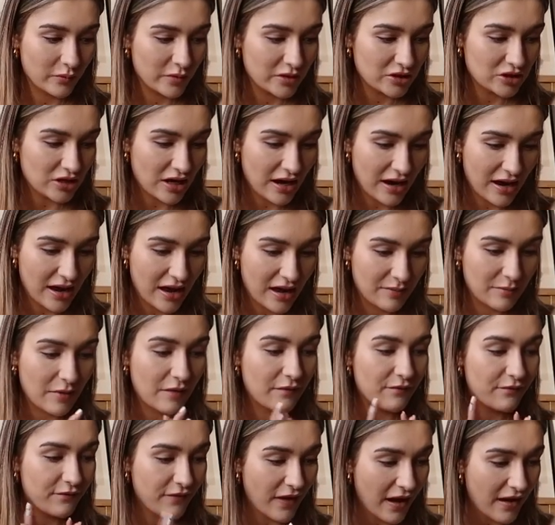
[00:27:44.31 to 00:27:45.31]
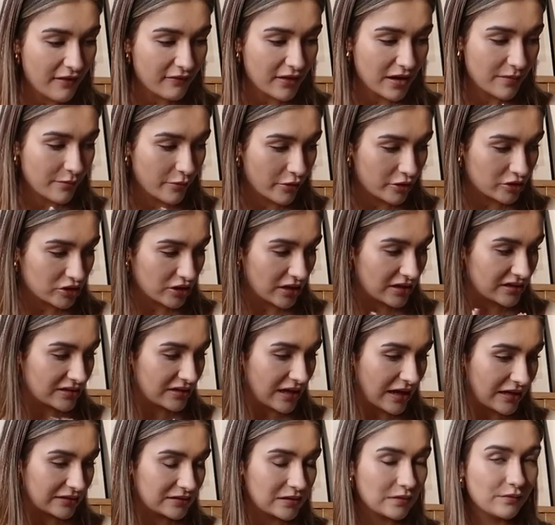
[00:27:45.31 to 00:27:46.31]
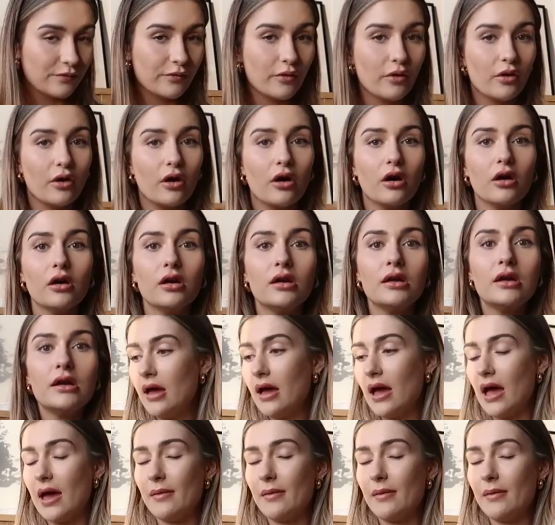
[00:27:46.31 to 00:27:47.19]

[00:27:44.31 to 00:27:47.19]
which I'm very much excited for.